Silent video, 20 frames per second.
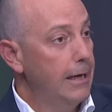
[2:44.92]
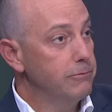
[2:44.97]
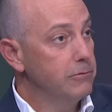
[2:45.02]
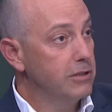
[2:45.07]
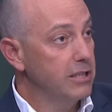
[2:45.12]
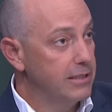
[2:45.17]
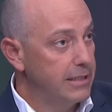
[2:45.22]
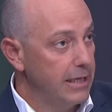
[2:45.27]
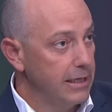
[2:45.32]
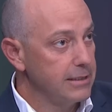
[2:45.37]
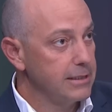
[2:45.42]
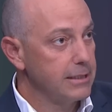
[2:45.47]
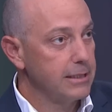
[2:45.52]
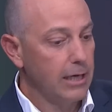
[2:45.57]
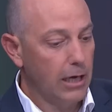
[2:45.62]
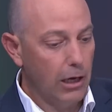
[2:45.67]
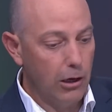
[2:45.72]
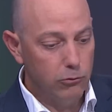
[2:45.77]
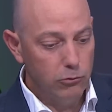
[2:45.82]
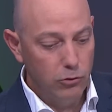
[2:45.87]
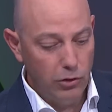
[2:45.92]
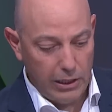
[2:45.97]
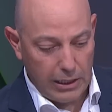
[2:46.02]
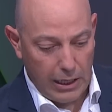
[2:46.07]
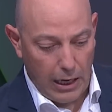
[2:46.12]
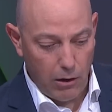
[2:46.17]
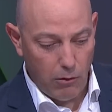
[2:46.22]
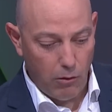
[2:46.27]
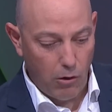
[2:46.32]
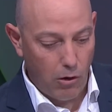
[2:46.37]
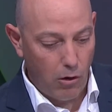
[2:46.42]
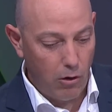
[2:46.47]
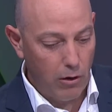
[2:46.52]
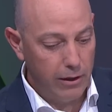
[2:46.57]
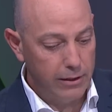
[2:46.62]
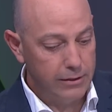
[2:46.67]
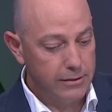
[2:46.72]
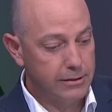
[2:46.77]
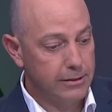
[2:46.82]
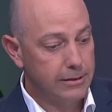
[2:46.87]
Tedesco, Nicho,
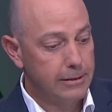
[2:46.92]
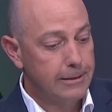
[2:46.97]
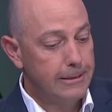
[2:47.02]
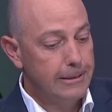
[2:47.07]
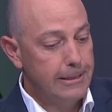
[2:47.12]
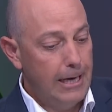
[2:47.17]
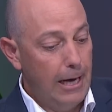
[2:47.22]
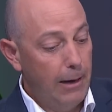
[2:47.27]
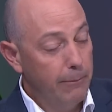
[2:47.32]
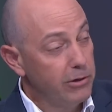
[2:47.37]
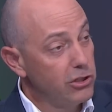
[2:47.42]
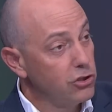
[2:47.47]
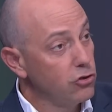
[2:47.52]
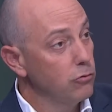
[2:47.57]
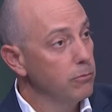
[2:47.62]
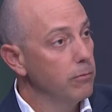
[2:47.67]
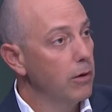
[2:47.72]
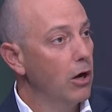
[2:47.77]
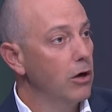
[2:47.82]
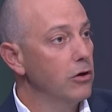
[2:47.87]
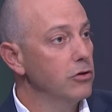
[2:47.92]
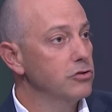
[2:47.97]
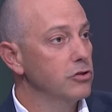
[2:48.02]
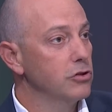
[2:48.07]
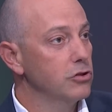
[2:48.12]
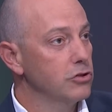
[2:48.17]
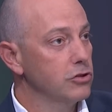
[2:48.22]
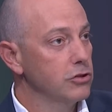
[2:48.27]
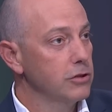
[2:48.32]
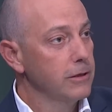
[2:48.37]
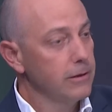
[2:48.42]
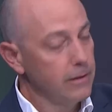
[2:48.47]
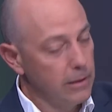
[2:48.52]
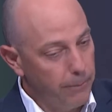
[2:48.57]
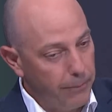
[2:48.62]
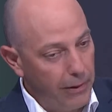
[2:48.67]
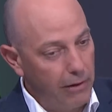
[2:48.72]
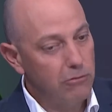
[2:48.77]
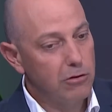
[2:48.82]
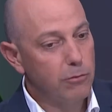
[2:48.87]
Hynes, Mitchell Moses. The
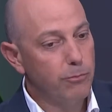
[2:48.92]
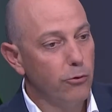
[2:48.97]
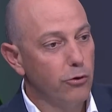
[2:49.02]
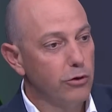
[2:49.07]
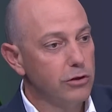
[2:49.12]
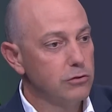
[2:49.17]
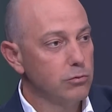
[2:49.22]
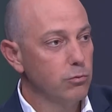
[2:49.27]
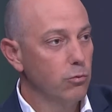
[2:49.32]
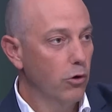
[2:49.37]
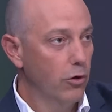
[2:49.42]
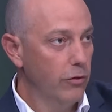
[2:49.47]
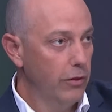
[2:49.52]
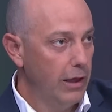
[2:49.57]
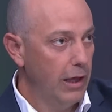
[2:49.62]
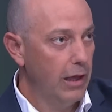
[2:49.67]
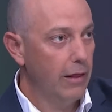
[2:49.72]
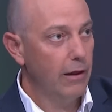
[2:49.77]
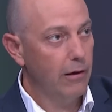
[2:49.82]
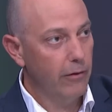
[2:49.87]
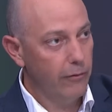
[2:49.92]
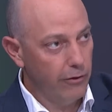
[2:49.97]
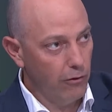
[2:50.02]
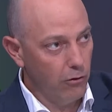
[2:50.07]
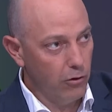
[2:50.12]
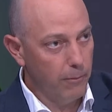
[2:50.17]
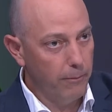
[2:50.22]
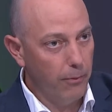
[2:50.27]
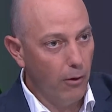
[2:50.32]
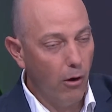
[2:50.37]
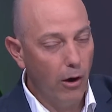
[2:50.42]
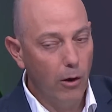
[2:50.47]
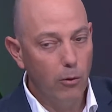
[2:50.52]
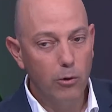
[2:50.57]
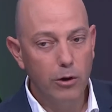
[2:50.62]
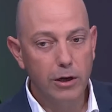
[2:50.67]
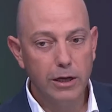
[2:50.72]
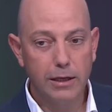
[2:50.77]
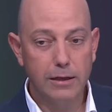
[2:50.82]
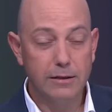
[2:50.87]
Penrith boys weren't there. They're on a bye
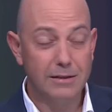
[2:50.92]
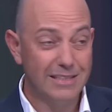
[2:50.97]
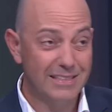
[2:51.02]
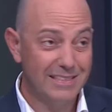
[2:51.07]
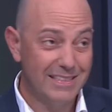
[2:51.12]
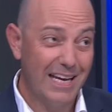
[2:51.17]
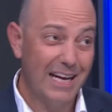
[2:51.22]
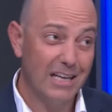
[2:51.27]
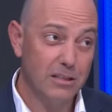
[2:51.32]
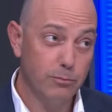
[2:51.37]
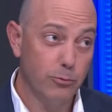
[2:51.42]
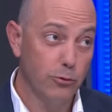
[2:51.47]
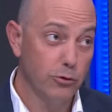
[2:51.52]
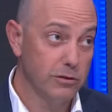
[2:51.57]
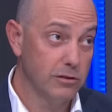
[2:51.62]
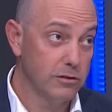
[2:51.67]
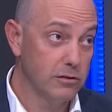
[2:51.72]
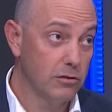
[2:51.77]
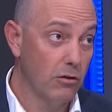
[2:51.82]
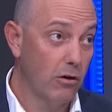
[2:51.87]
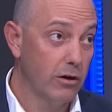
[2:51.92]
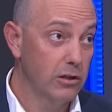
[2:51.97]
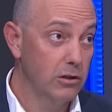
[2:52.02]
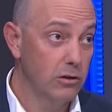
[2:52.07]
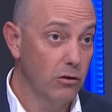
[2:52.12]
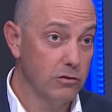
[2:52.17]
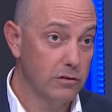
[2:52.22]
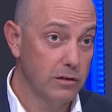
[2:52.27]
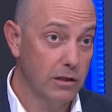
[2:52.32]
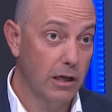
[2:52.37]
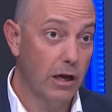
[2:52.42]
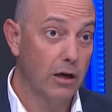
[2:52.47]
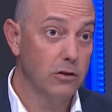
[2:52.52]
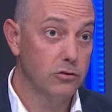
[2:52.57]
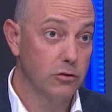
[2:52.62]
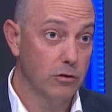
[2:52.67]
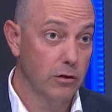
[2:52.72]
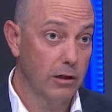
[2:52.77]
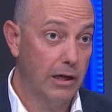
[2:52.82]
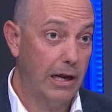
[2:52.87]
week. The Souths boys decided not to go
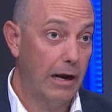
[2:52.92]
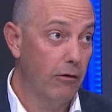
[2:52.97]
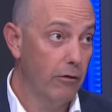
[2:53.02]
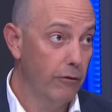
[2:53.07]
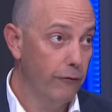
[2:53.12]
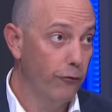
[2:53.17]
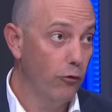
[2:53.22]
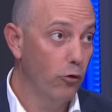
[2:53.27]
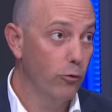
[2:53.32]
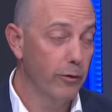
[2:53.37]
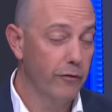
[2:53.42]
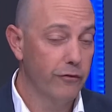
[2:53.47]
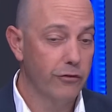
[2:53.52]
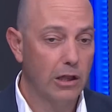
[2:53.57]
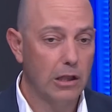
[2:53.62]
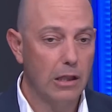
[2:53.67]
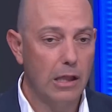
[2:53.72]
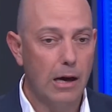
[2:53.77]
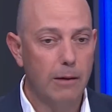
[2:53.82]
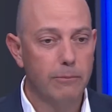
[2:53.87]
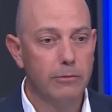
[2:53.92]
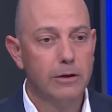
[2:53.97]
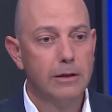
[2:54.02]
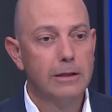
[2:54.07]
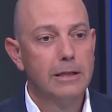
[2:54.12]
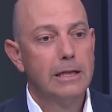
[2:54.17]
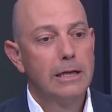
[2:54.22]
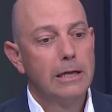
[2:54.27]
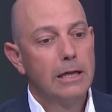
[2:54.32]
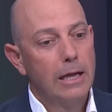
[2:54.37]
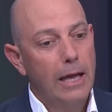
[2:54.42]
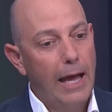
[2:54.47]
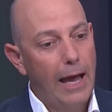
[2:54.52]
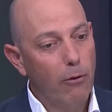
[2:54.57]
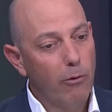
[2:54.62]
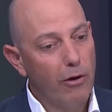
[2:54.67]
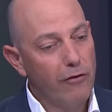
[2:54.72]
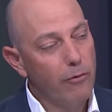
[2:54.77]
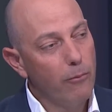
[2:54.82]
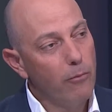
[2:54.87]
due to the current form of the club.
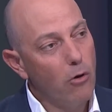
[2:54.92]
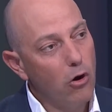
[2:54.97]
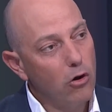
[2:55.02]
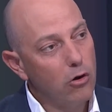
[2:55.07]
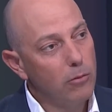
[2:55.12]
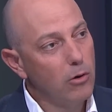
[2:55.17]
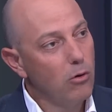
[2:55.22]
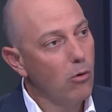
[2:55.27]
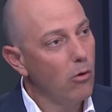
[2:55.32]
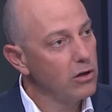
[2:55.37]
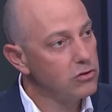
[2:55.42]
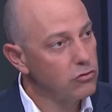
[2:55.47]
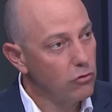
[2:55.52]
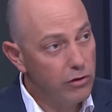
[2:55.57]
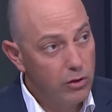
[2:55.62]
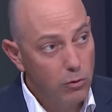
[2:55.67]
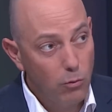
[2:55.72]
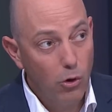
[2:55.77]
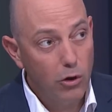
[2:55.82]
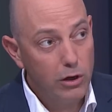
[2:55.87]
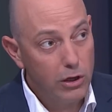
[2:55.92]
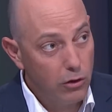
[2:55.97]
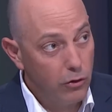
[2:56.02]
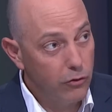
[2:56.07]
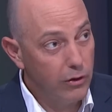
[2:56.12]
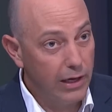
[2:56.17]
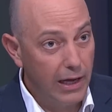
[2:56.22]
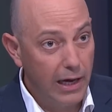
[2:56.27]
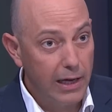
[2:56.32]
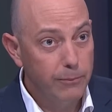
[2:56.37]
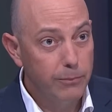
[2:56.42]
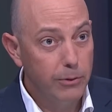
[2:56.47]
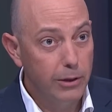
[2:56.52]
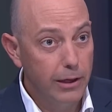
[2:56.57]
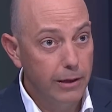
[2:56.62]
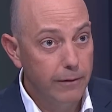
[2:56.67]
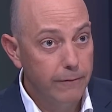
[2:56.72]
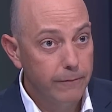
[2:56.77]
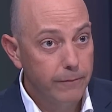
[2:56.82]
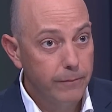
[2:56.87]
However, Michael Maguire's already working on the game
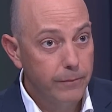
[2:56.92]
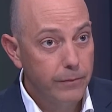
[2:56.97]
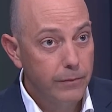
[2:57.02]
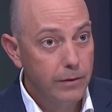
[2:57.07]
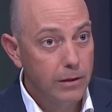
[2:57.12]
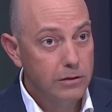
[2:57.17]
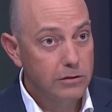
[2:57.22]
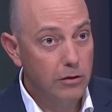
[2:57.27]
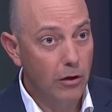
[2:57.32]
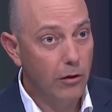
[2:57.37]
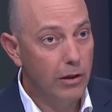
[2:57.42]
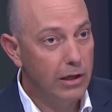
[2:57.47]
plan. So